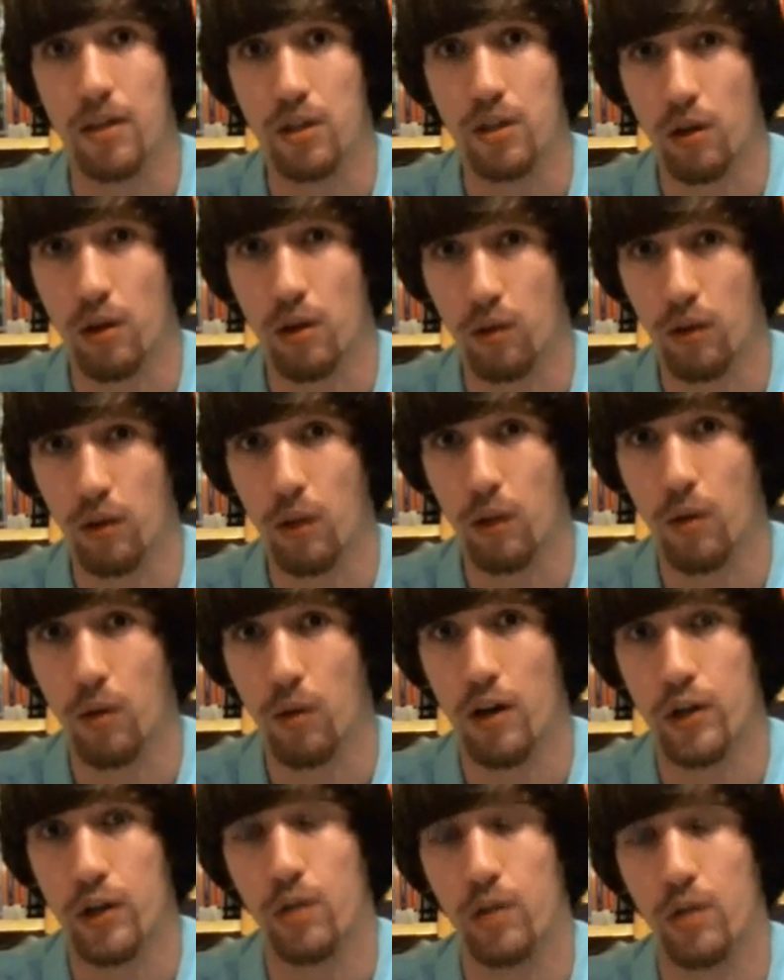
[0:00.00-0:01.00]
So you really
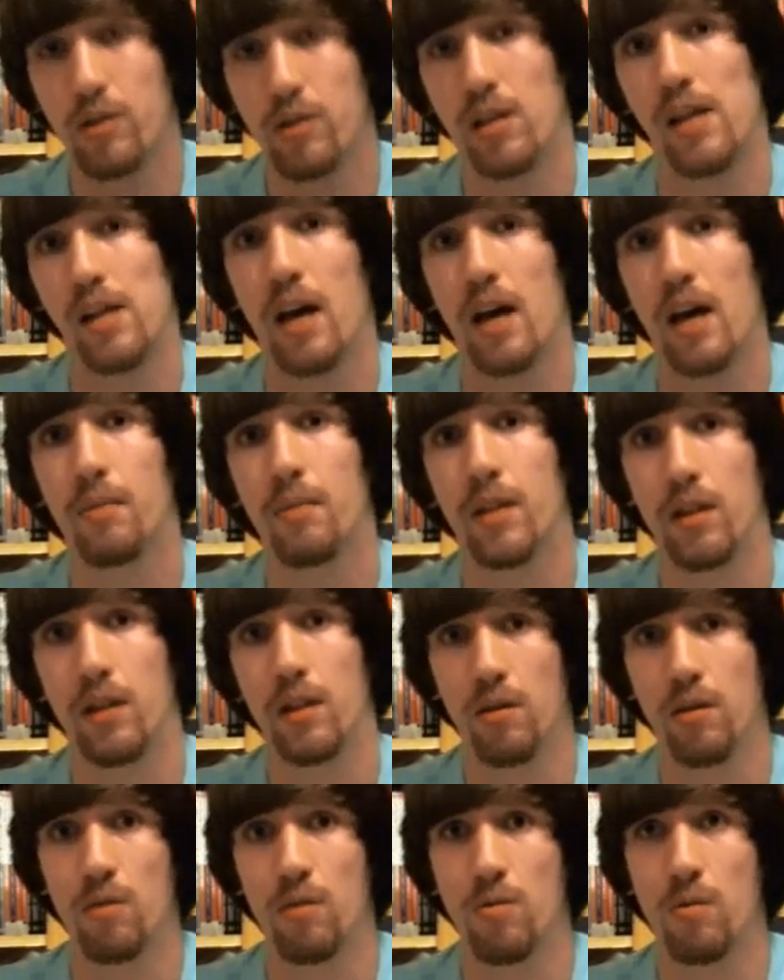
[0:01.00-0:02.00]
want to choose an alignment that
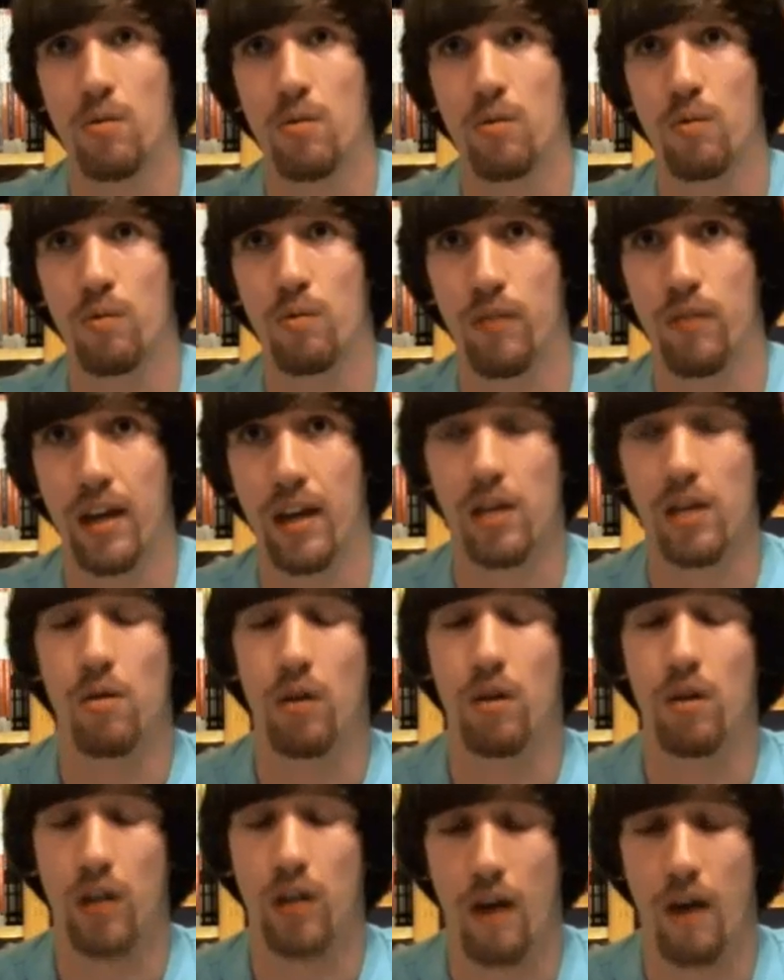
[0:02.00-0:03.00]
you think you
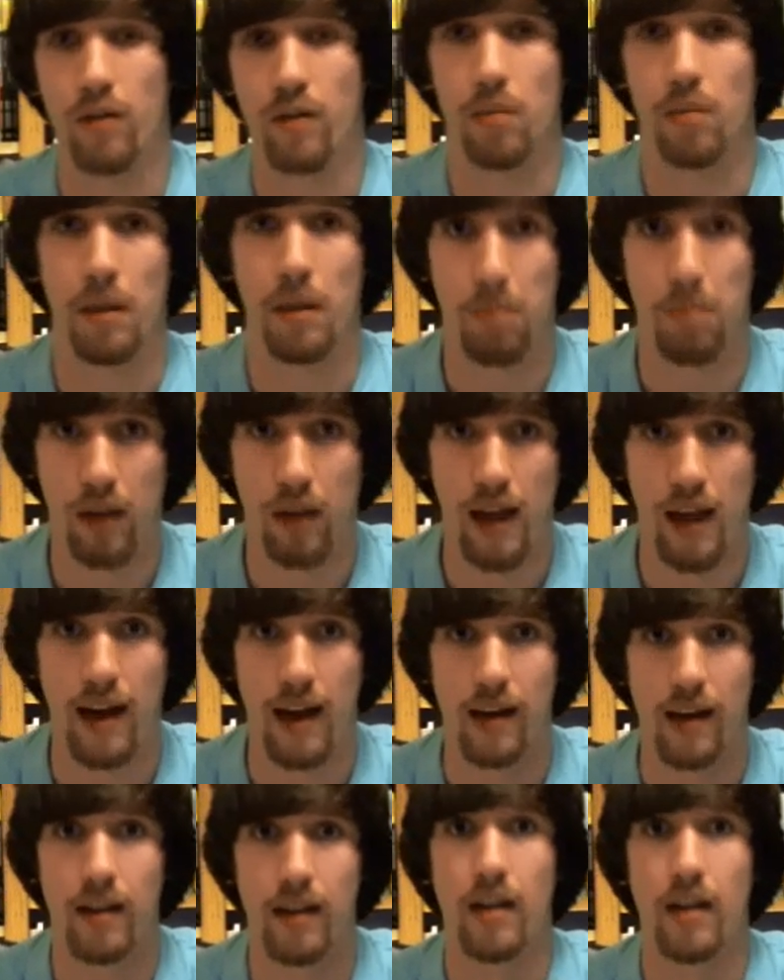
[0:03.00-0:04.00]
could comfortably
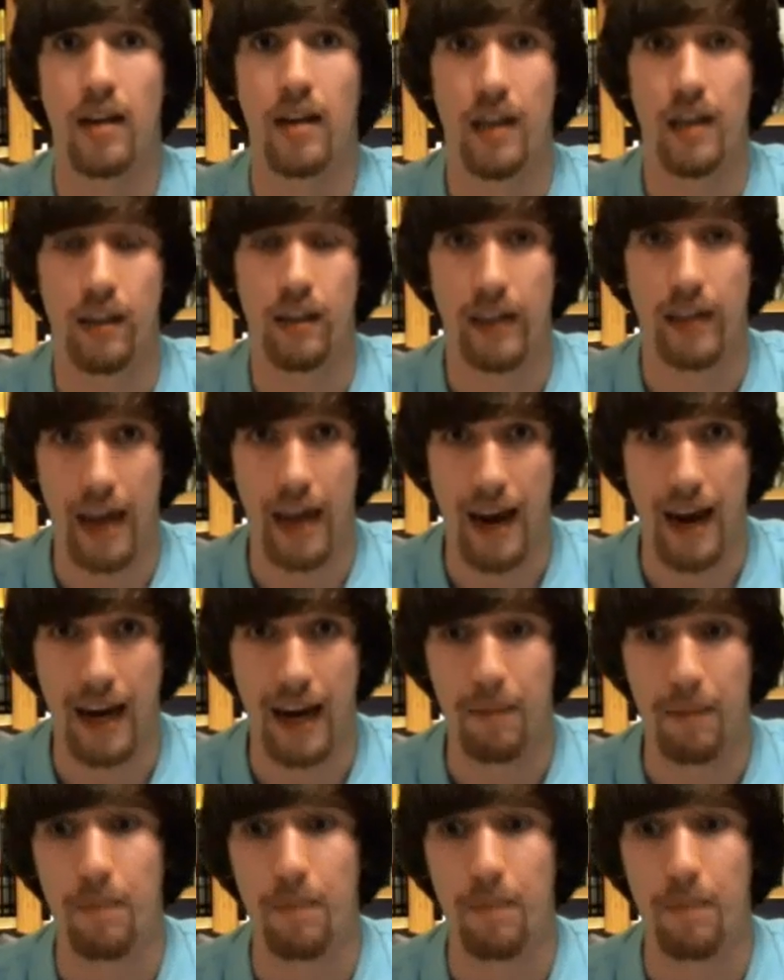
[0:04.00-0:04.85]
play in the game.